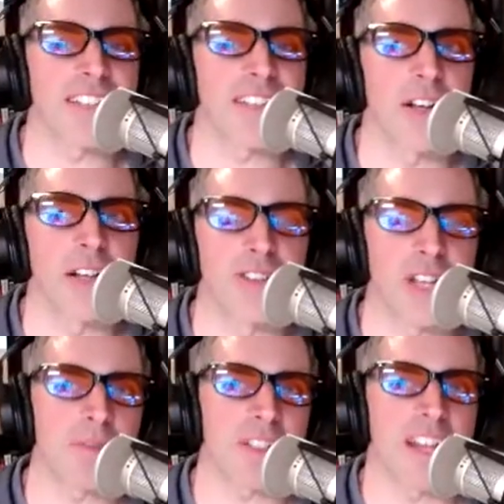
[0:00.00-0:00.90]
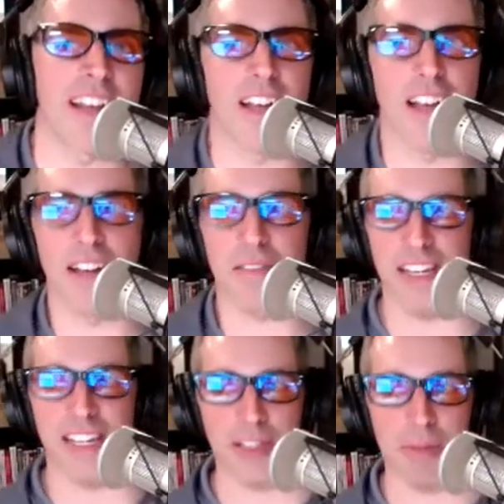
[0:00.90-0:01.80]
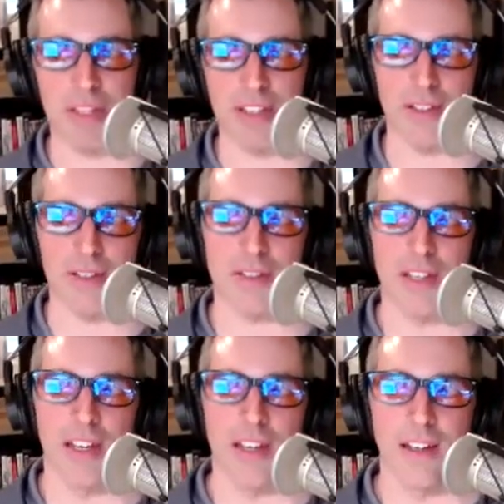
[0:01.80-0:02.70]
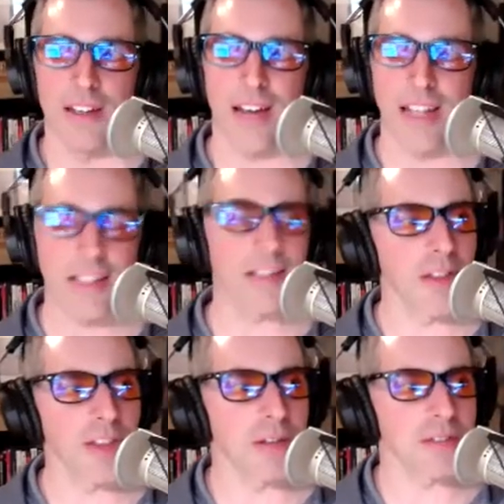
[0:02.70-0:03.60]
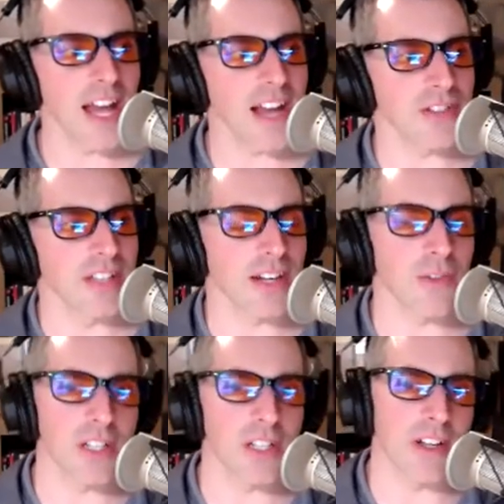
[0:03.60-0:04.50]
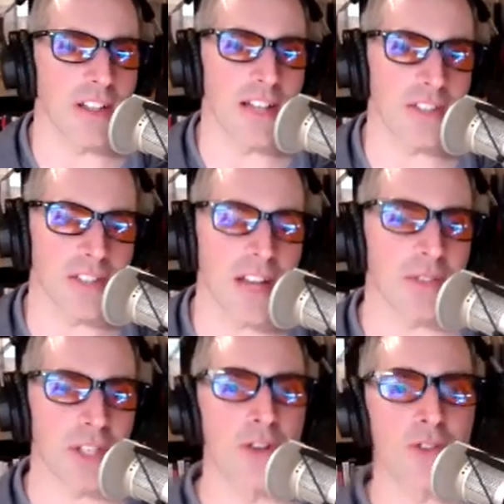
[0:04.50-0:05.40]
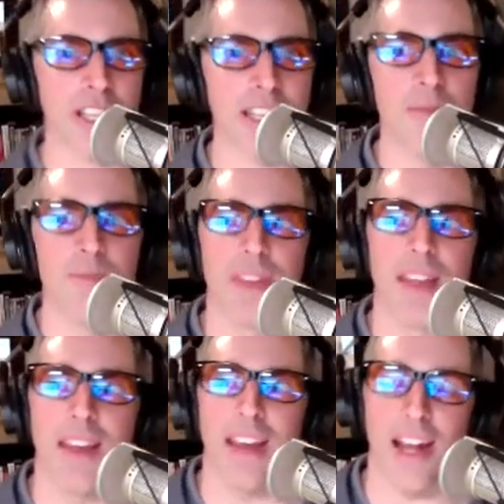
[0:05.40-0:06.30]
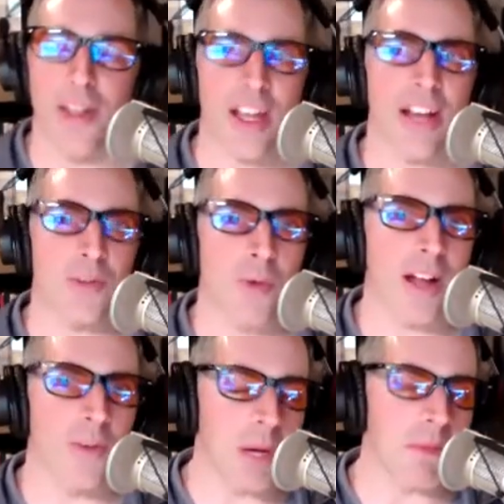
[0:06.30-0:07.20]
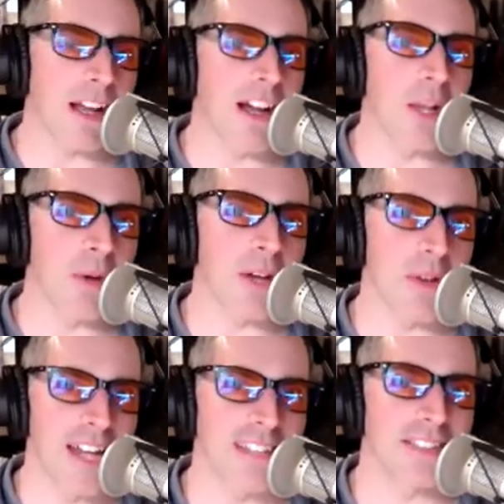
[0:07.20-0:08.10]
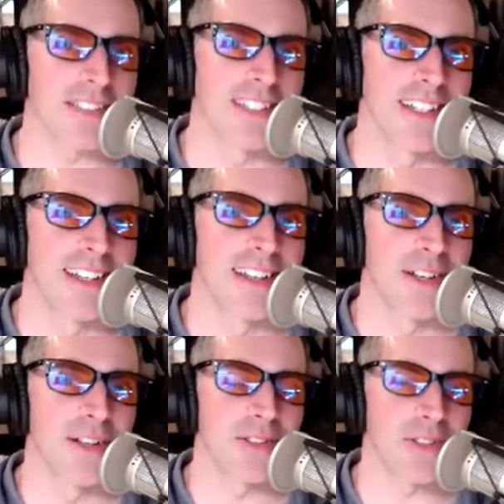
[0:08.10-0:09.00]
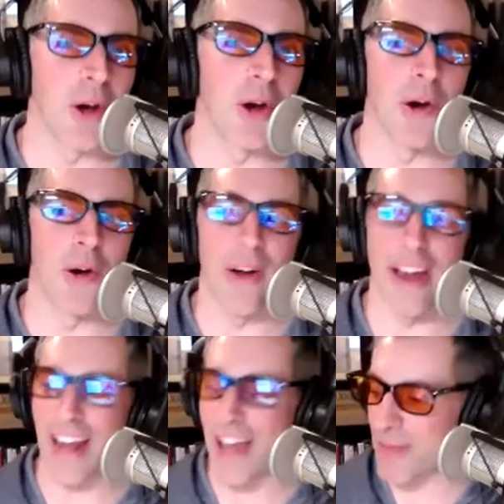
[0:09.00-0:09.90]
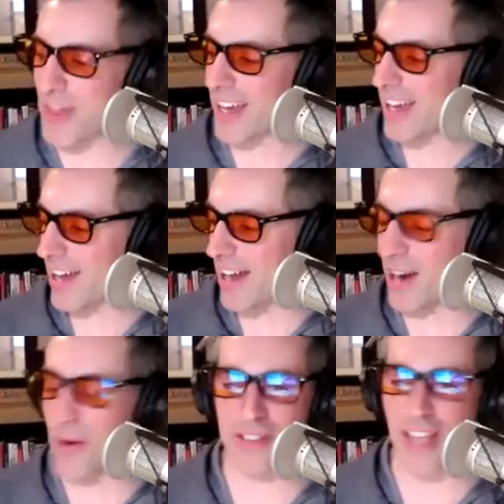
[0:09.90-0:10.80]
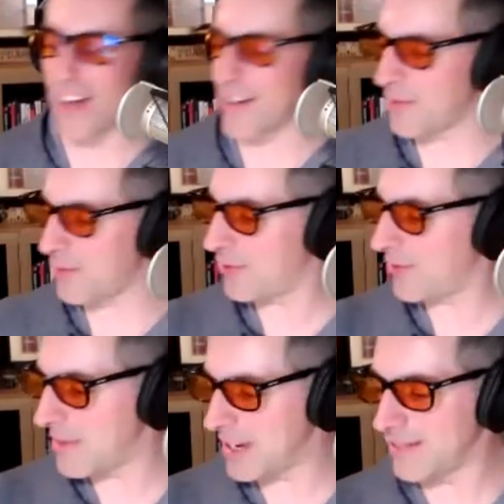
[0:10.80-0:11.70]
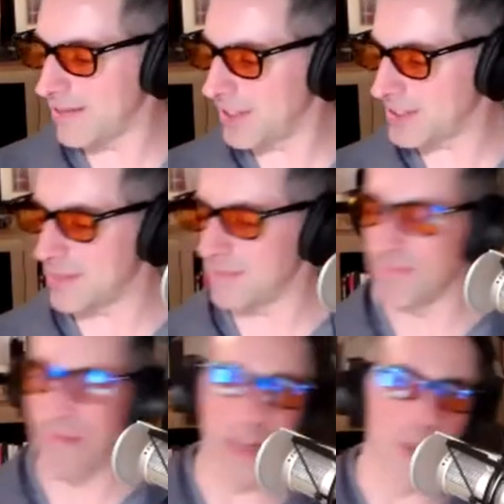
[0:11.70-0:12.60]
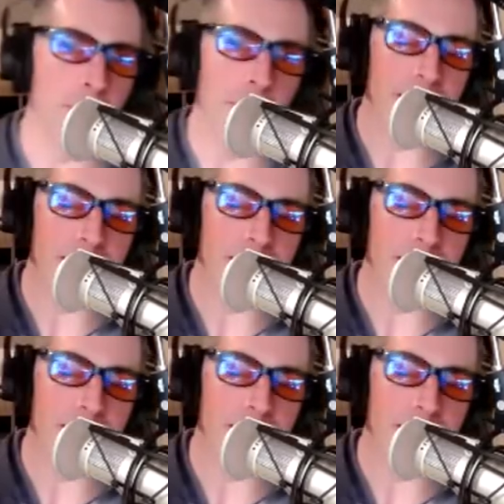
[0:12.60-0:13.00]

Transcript: how like James and I got connected because I literally think it was actually at a CrossFit class because I was coaching it, and I think I was rocking one of my Colorado hats. Yeah. So, and I think I, ha I always have, I mean, this is my own branded